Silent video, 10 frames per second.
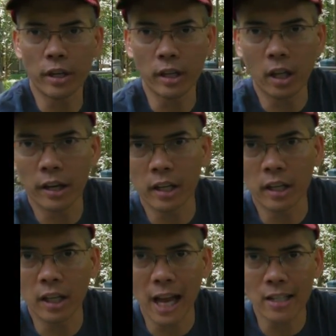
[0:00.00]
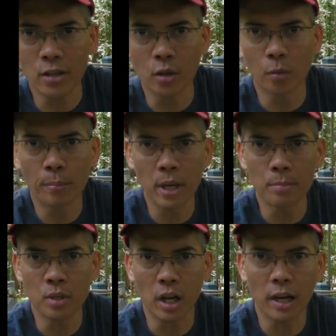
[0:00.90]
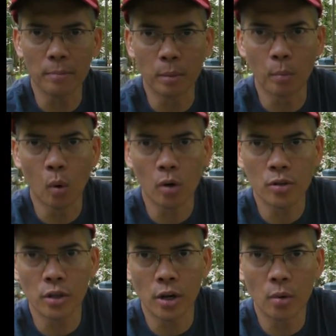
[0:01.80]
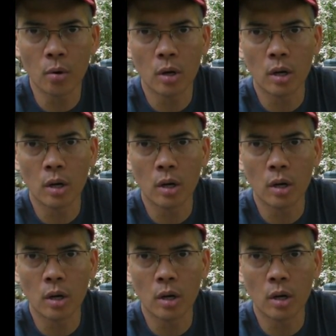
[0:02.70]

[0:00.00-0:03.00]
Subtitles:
it like a classical peep sight, but more so